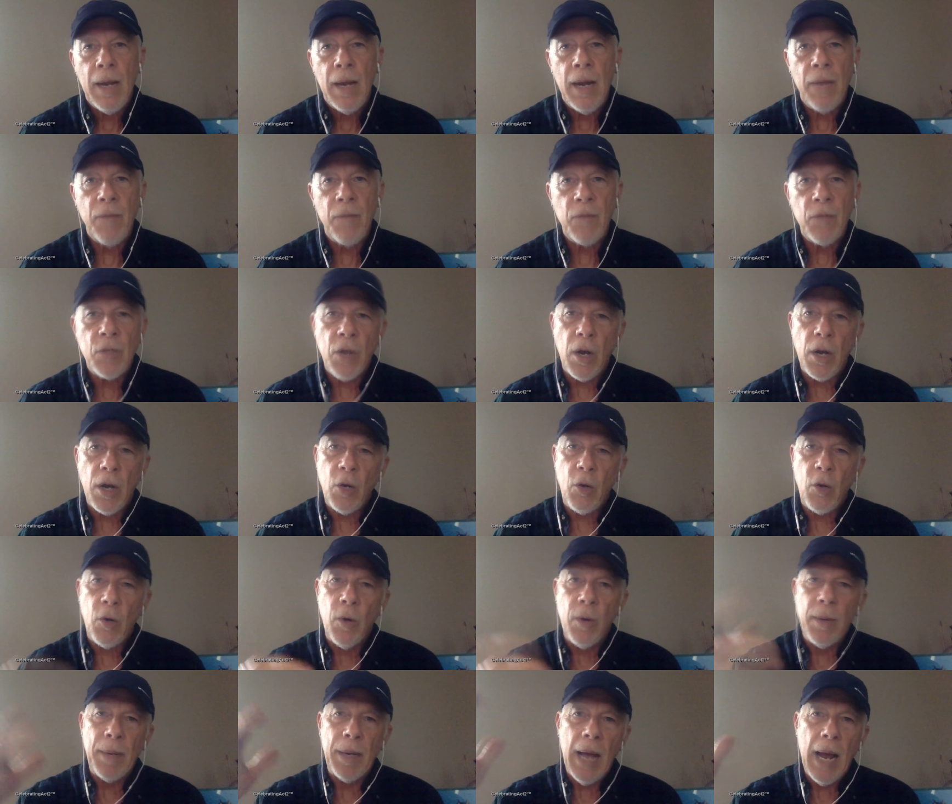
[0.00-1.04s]
And if you start
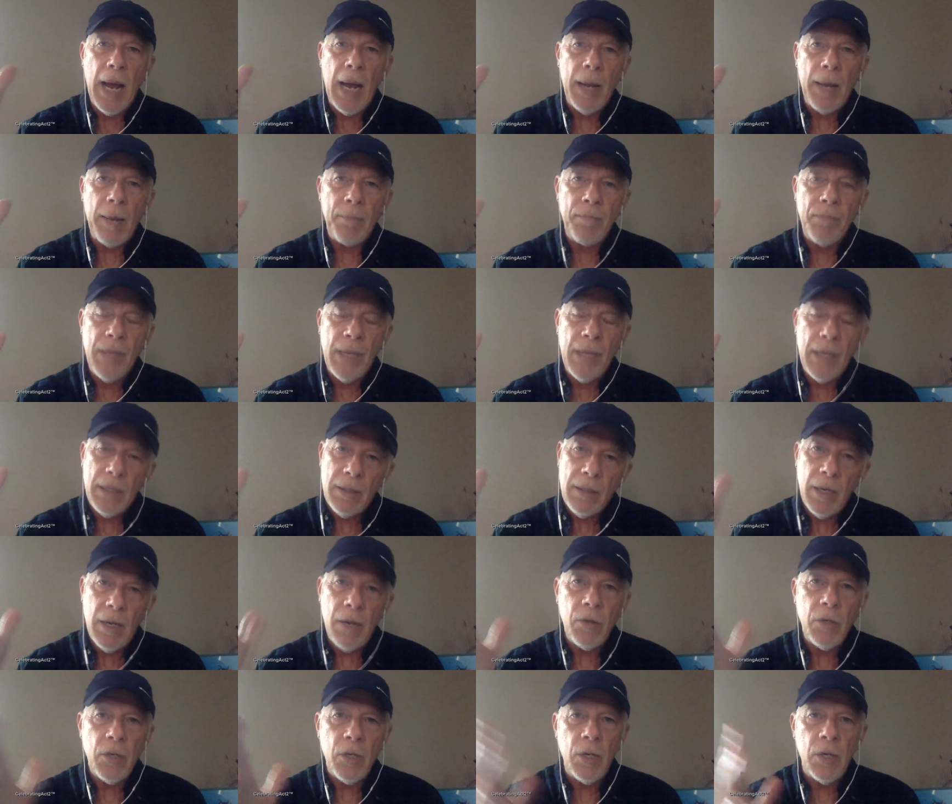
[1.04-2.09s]
creeping up, then
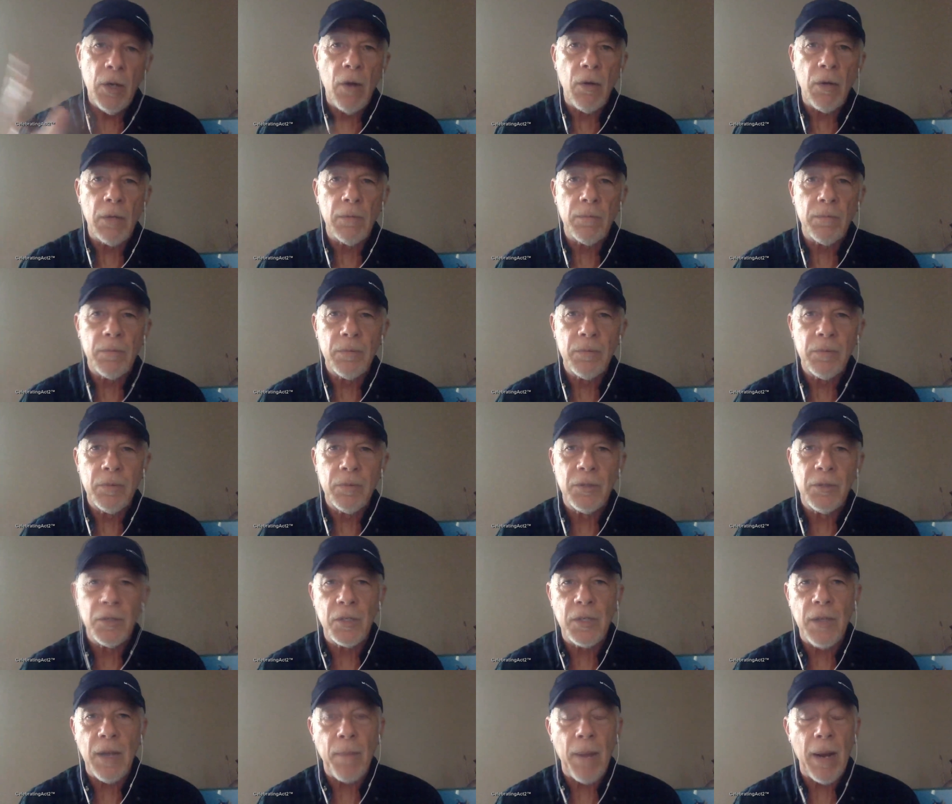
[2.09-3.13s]
you know you know to to
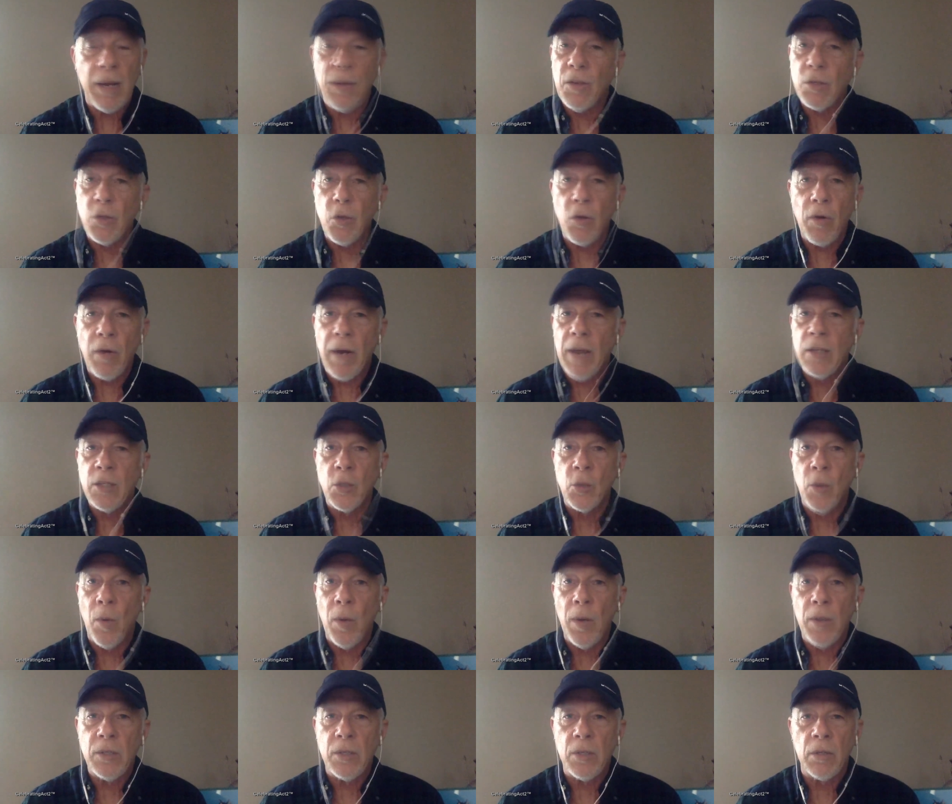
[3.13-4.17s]
set back. And there's all kinds of
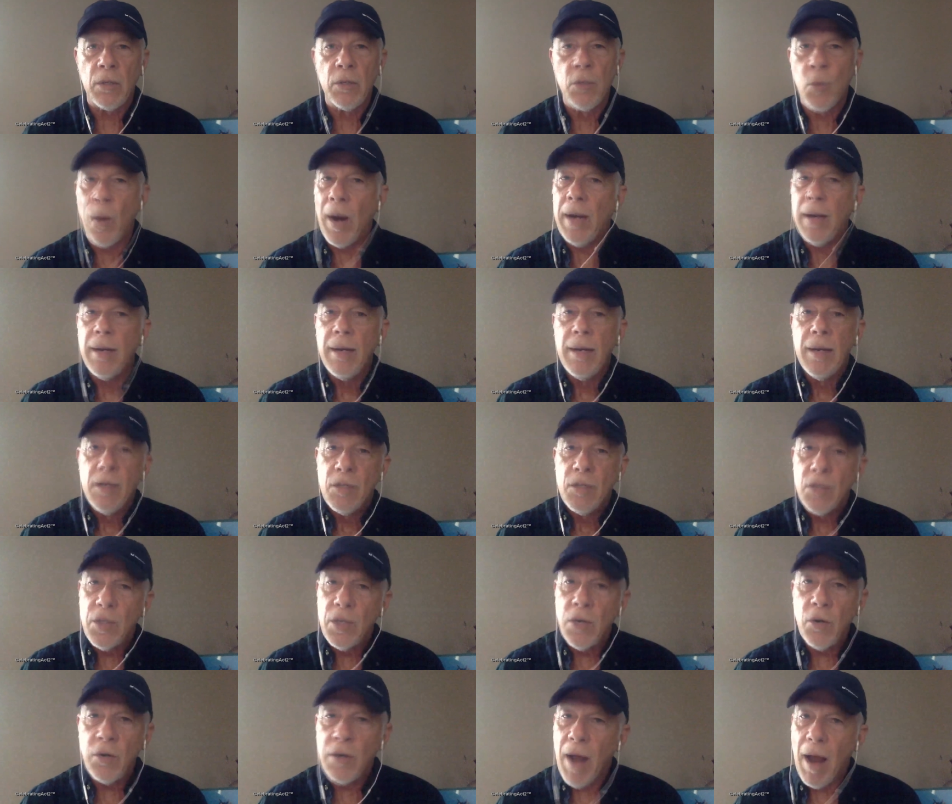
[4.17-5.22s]
ways to lose weight.
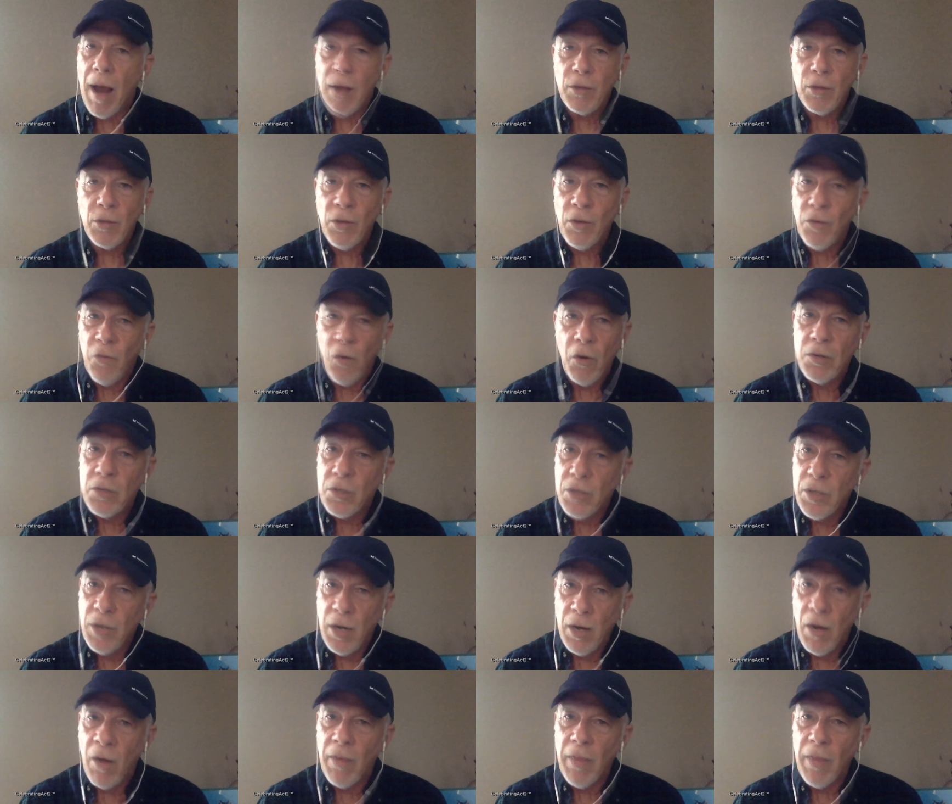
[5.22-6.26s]
See your doctor first
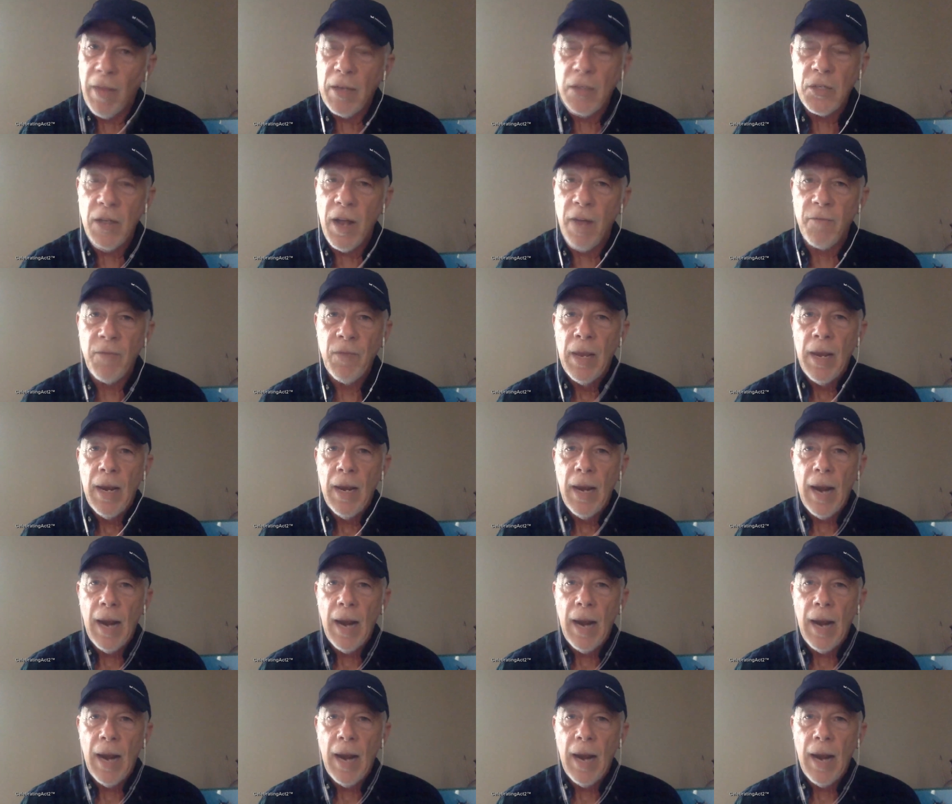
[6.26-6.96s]
and all that stuff.